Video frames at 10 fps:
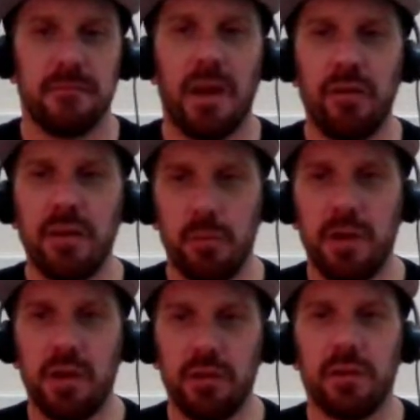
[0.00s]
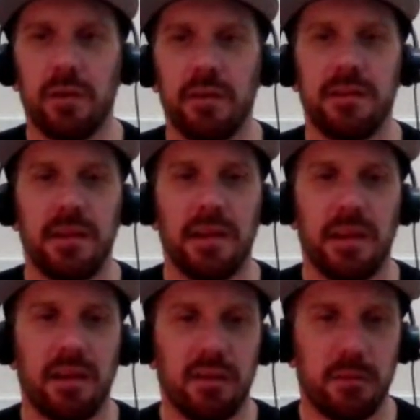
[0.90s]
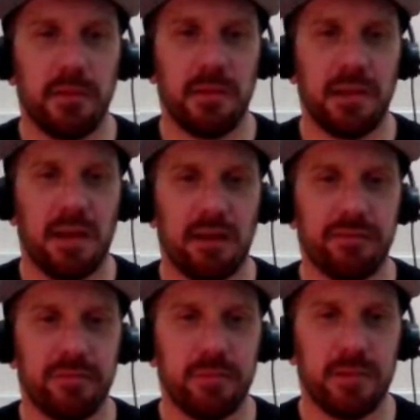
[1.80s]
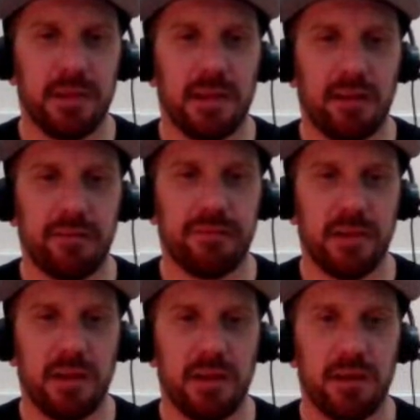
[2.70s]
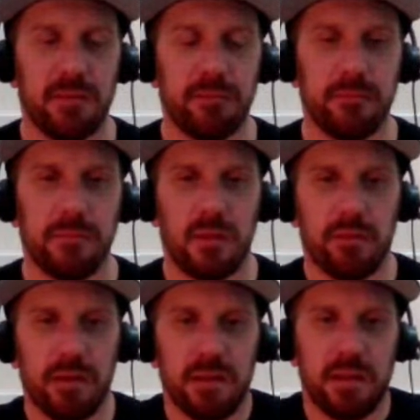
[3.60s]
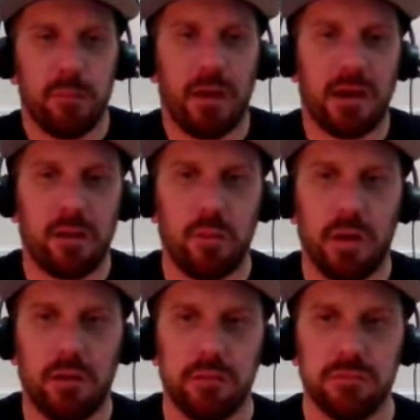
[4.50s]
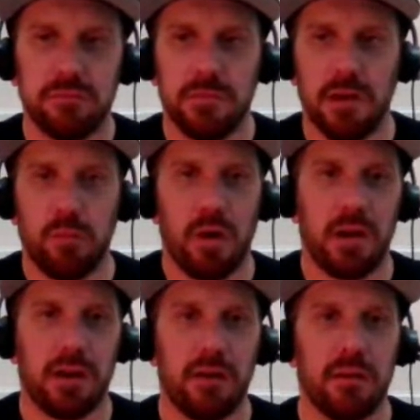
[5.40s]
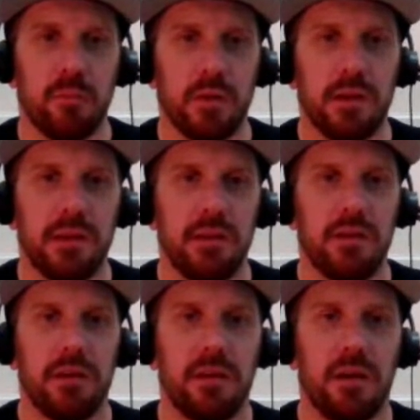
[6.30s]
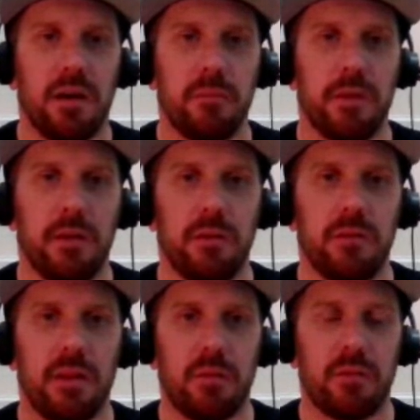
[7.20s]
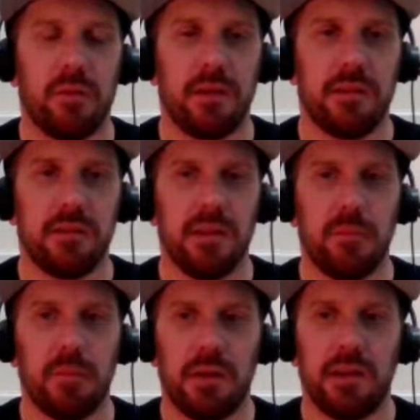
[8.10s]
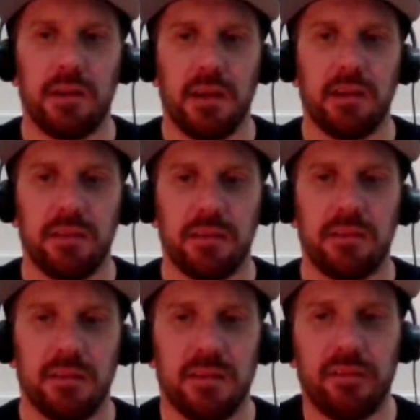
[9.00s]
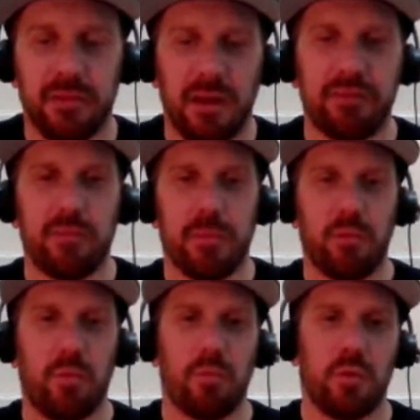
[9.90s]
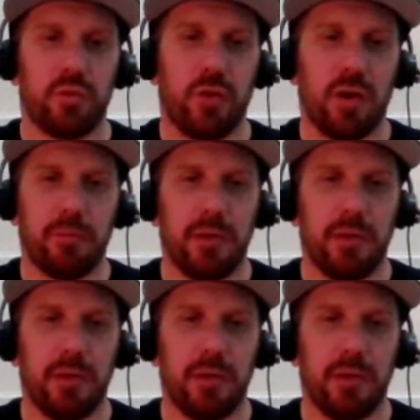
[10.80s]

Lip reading: I reckon we could do it in TNA because we did have 3D back a while ago, didn't we? You know, that was great to see. But like, yeah, just have them back one more time.